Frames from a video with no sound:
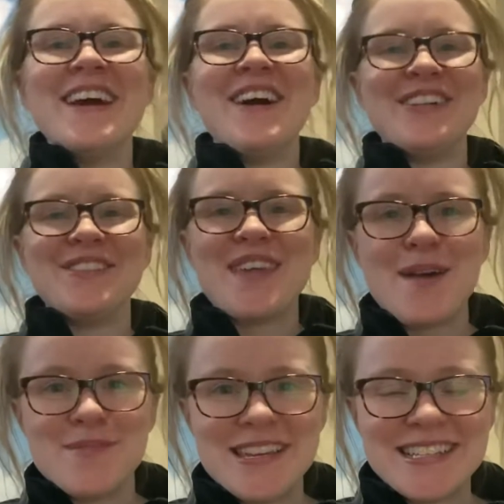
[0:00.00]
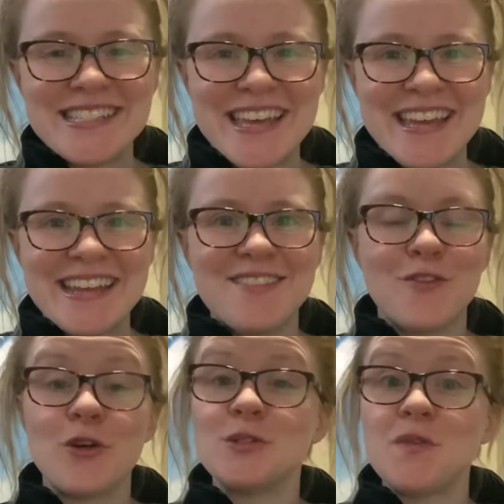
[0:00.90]
All of that being said, for
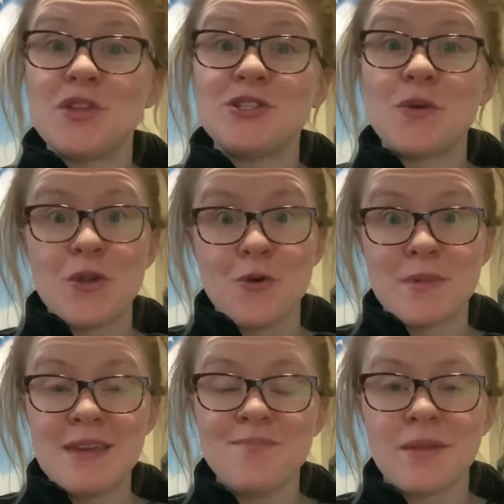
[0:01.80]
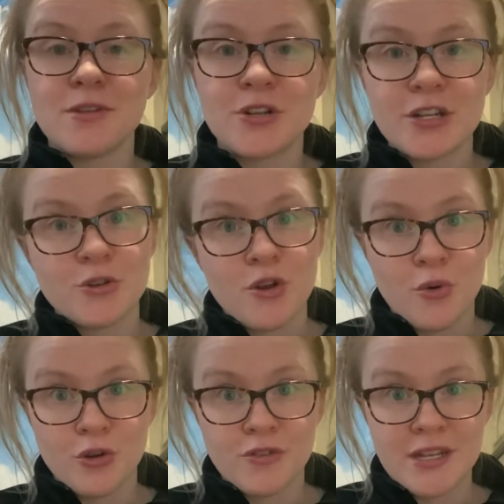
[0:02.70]
those of you that don't know me, I'm the director and
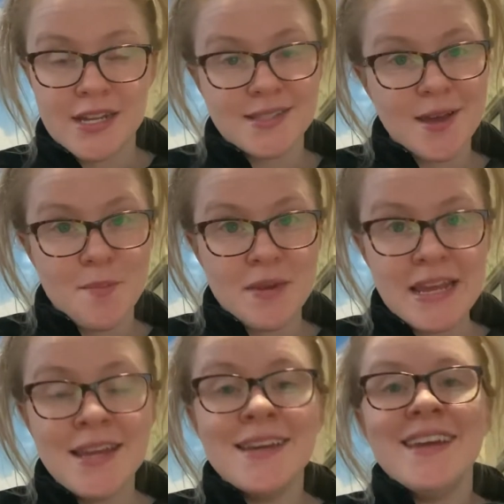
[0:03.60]
owner of the dance company,